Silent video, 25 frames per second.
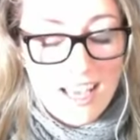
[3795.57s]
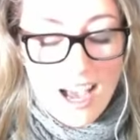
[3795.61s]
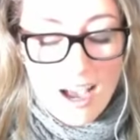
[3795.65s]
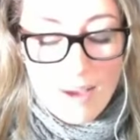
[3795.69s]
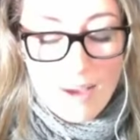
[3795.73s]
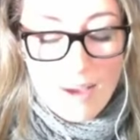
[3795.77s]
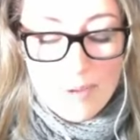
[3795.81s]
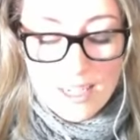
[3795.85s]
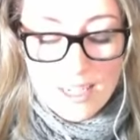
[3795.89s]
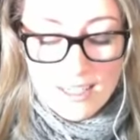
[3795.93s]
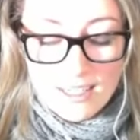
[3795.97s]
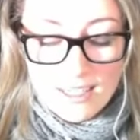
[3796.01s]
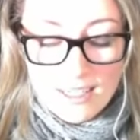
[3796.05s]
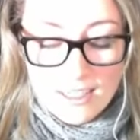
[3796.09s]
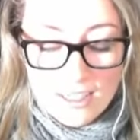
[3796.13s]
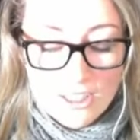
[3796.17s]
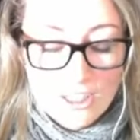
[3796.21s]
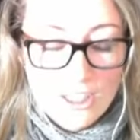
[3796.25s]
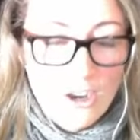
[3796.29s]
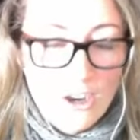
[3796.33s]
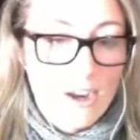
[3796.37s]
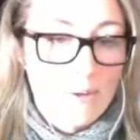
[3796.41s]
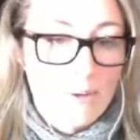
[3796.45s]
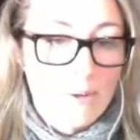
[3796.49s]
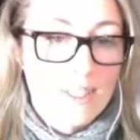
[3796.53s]
I mean, you
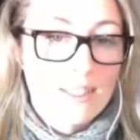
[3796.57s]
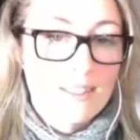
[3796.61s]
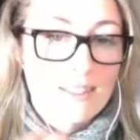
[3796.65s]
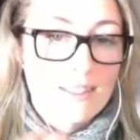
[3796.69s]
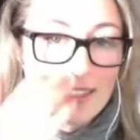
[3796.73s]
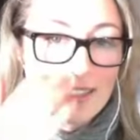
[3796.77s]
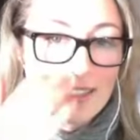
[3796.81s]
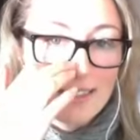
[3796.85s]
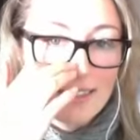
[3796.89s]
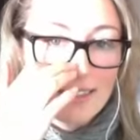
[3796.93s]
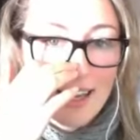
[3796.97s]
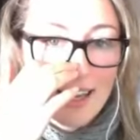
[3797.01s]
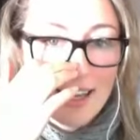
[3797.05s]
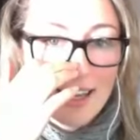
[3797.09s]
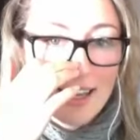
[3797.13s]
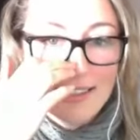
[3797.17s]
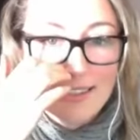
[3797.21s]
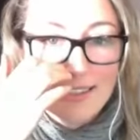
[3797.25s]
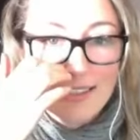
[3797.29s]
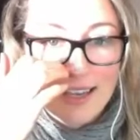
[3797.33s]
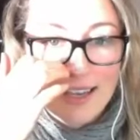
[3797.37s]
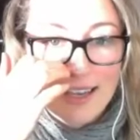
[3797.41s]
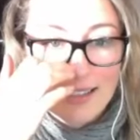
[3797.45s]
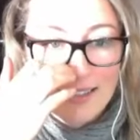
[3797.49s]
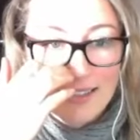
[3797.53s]
know, I went to the States
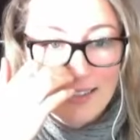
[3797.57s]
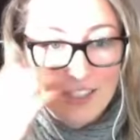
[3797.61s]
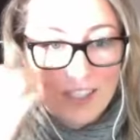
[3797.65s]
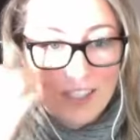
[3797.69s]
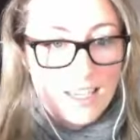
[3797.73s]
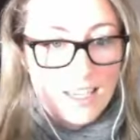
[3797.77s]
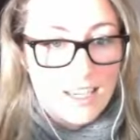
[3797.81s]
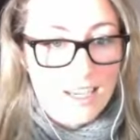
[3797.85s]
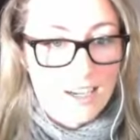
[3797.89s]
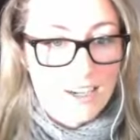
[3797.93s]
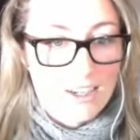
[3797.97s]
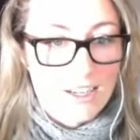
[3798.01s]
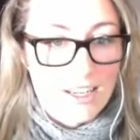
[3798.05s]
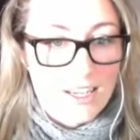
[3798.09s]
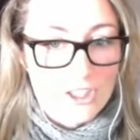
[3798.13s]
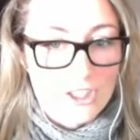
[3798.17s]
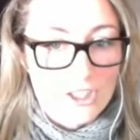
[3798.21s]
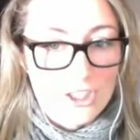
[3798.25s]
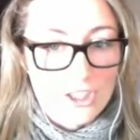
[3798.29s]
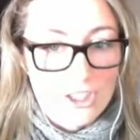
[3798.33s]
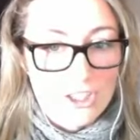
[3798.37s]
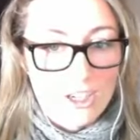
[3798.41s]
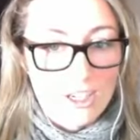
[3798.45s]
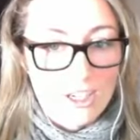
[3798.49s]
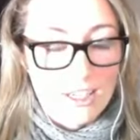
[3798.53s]
last year and I
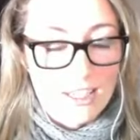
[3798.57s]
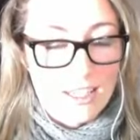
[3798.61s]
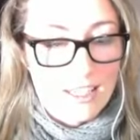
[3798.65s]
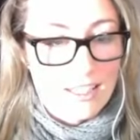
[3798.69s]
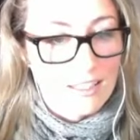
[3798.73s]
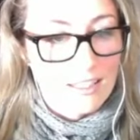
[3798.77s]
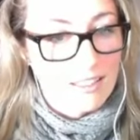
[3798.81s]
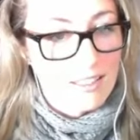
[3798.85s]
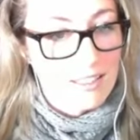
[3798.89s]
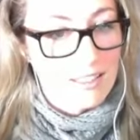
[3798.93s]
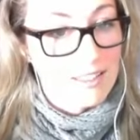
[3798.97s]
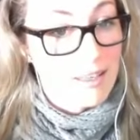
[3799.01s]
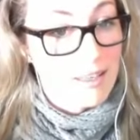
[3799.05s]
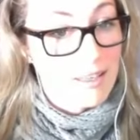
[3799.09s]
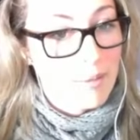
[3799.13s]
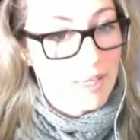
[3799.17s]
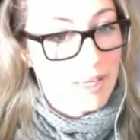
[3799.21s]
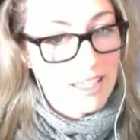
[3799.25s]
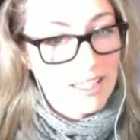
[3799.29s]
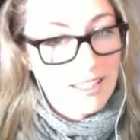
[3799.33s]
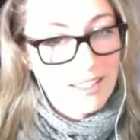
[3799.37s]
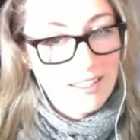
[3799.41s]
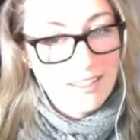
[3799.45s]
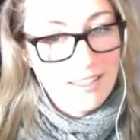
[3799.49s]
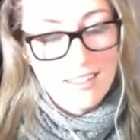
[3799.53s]
shot in
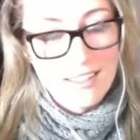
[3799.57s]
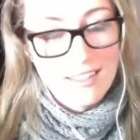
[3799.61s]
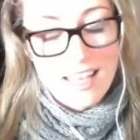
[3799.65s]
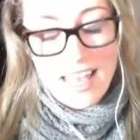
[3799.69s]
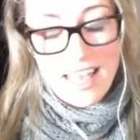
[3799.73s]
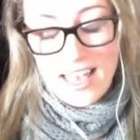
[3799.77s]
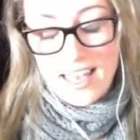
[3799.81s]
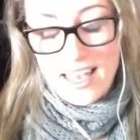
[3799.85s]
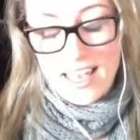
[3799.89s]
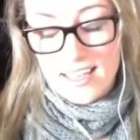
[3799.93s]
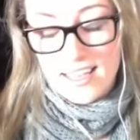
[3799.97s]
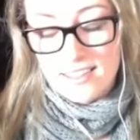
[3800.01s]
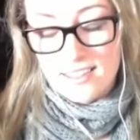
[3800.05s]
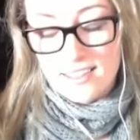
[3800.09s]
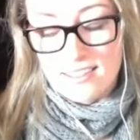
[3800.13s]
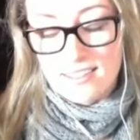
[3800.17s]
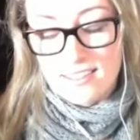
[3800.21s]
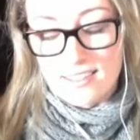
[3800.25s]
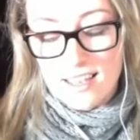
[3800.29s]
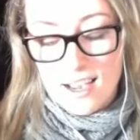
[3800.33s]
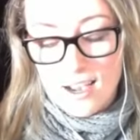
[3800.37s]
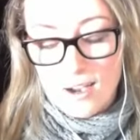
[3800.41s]
Yosemite, and